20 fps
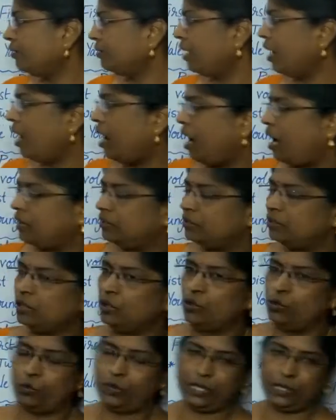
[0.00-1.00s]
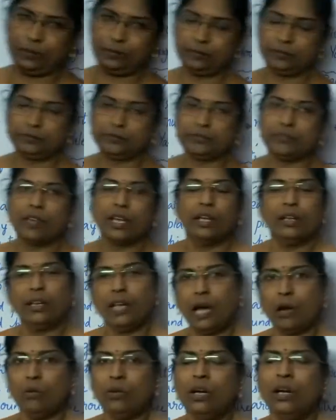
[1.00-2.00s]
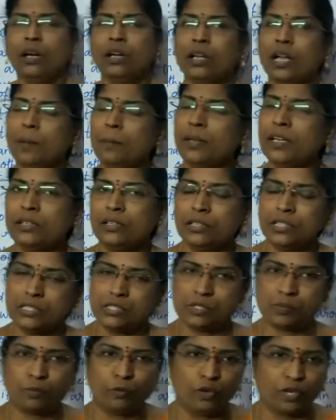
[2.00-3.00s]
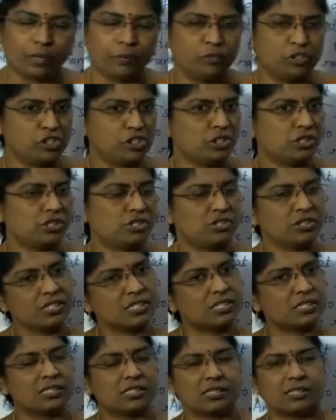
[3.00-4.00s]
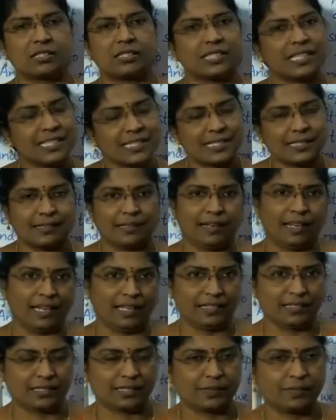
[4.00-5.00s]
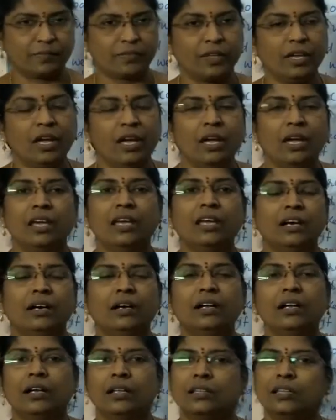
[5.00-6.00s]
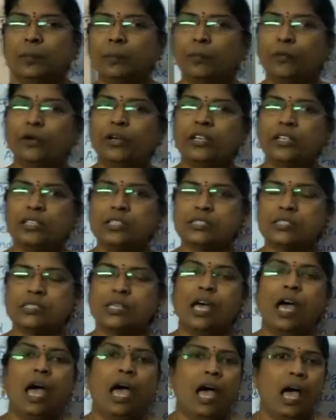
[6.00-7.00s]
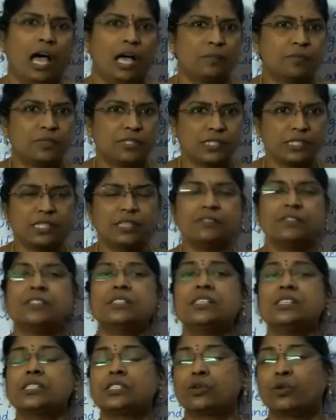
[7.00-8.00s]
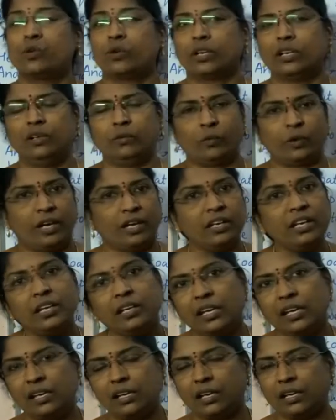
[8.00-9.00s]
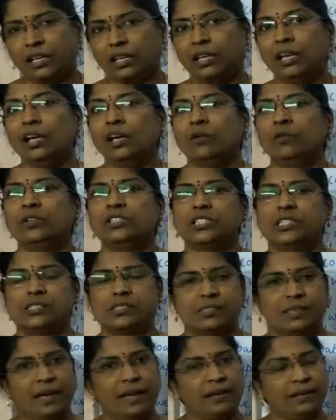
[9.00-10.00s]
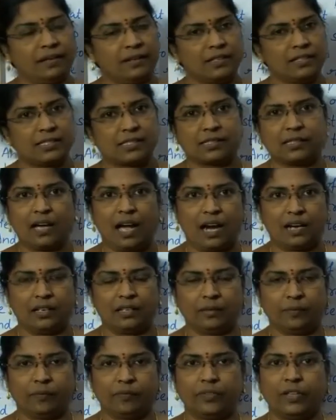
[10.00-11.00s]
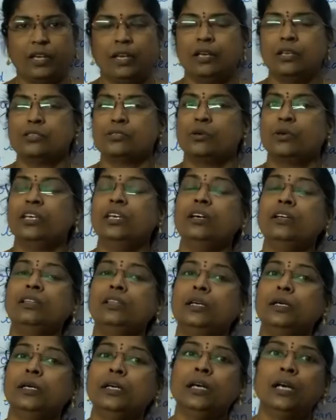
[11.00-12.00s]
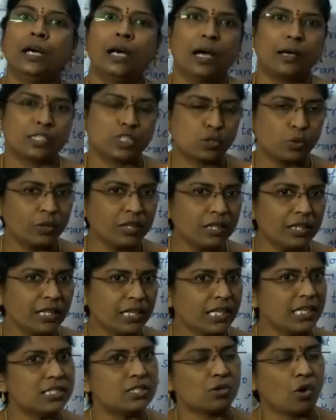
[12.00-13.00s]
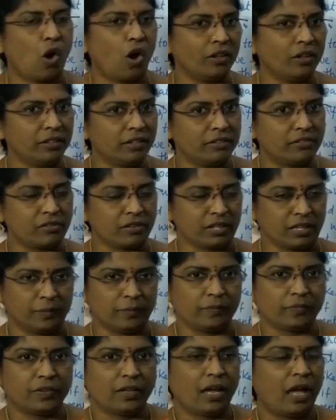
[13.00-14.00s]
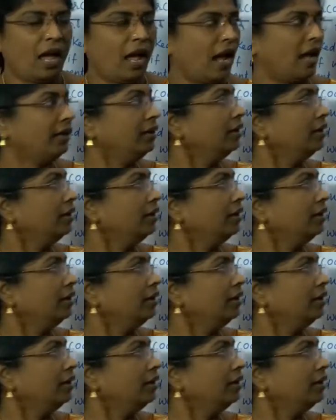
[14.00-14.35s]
the other way. Now, coming to this poem, which is just 6 lines. Here, the poetess observes the squirrel very keenly, which is there in its garden. So here the squirrel is on the tree and